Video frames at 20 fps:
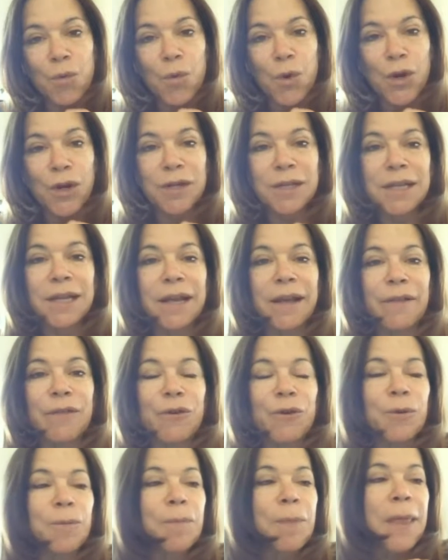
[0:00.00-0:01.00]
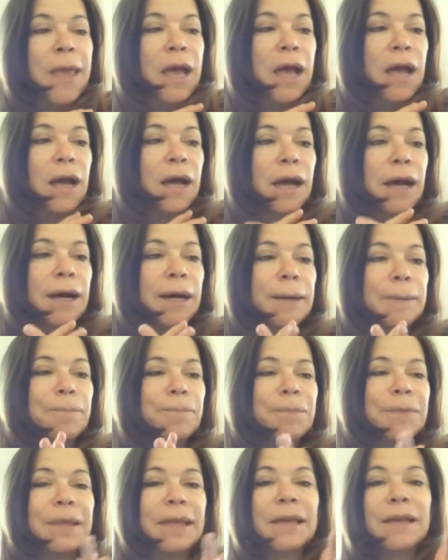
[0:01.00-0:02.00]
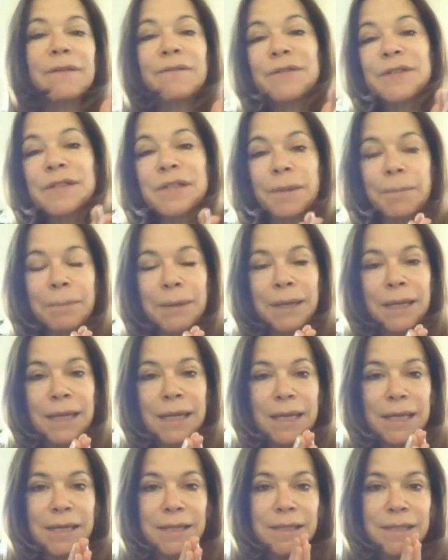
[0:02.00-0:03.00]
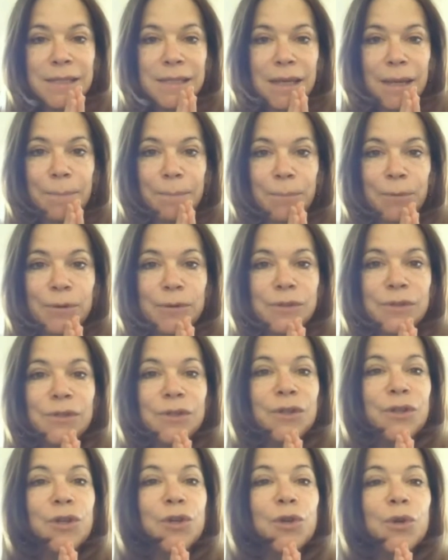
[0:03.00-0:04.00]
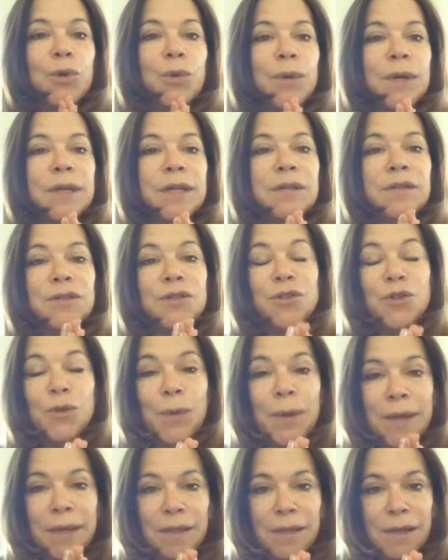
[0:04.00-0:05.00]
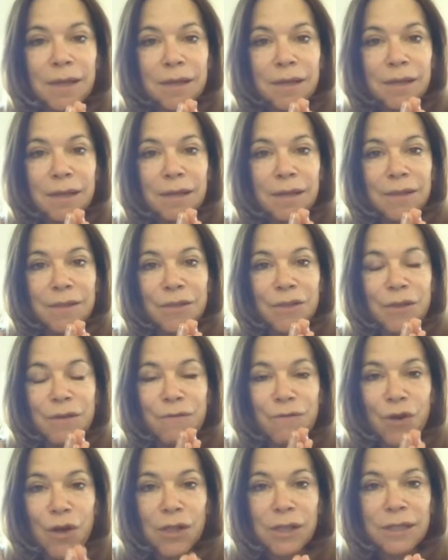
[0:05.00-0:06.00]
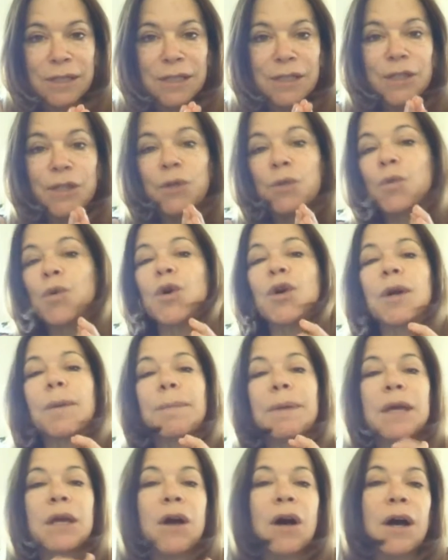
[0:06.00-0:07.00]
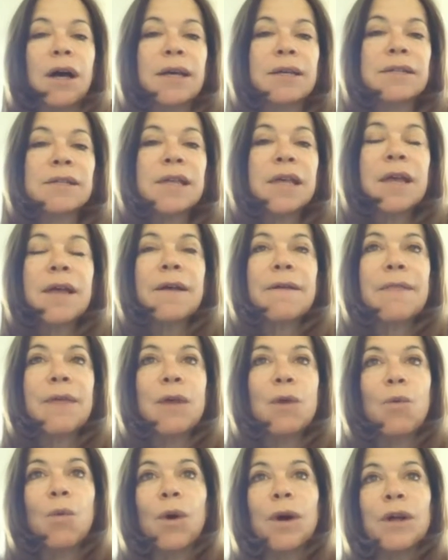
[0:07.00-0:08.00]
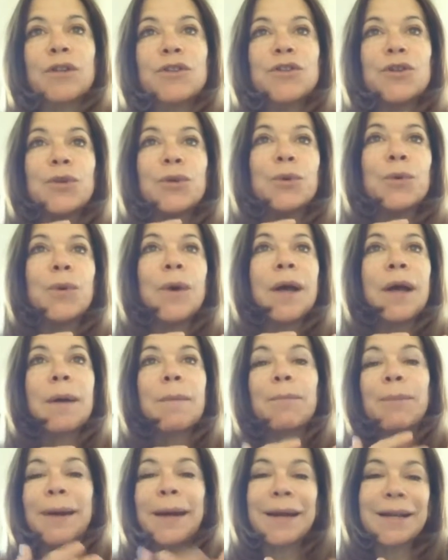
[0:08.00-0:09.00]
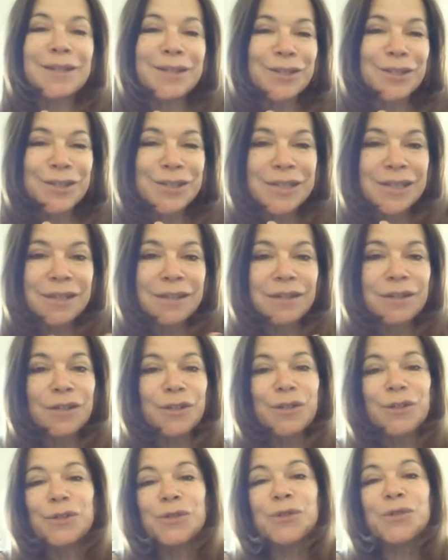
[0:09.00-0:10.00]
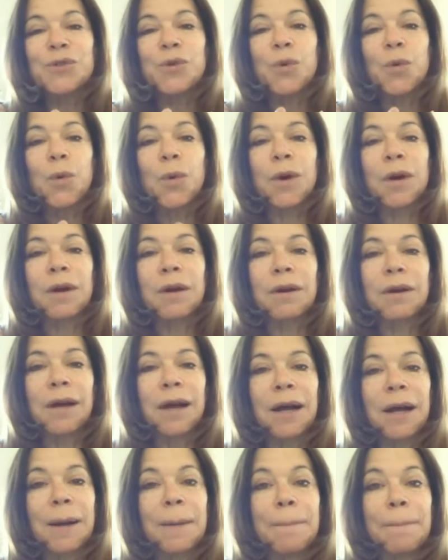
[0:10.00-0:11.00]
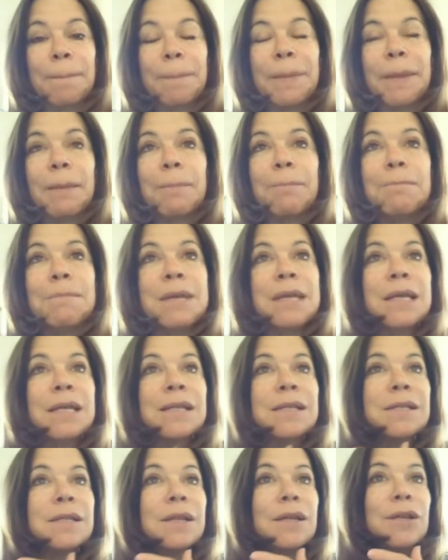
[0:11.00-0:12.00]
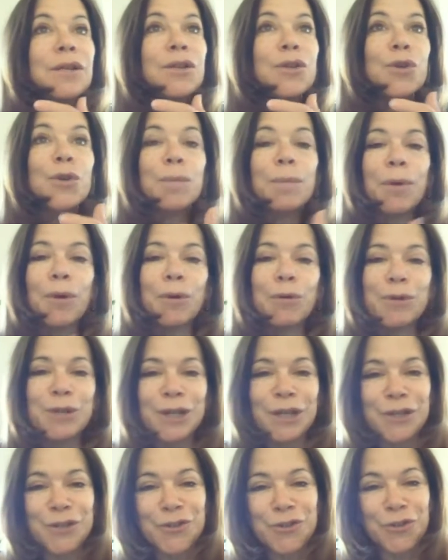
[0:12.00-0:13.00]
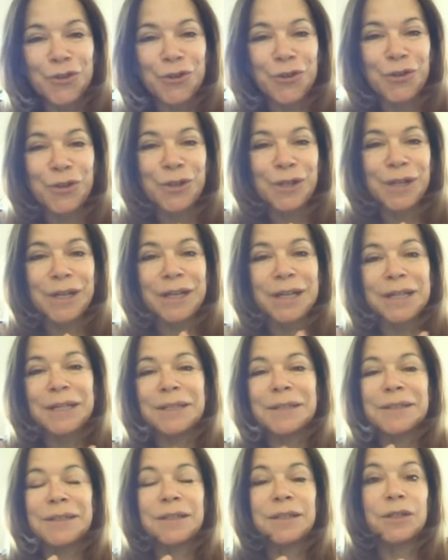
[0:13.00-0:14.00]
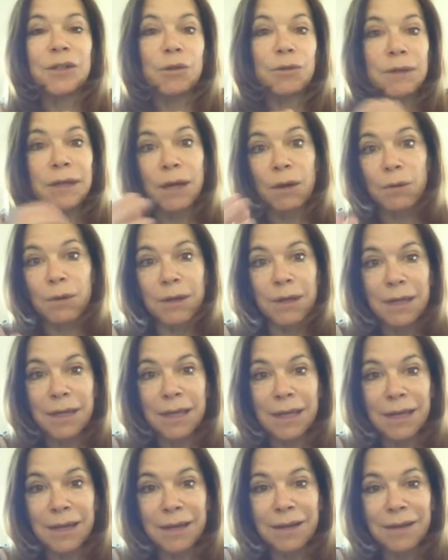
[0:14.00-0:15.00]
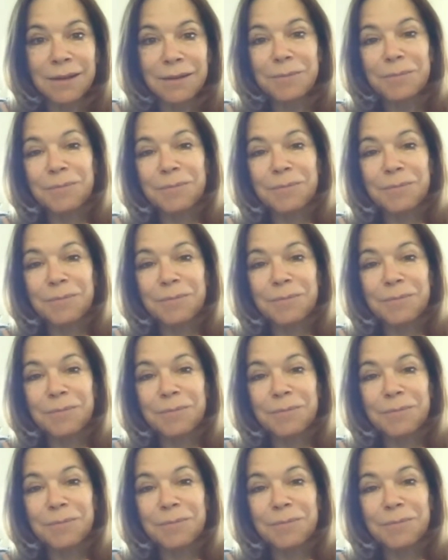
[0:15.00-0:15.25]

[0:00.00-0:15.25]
work together. If somebody is a person who is doing the volunteer work because they want to practice skills or meet new potential, networking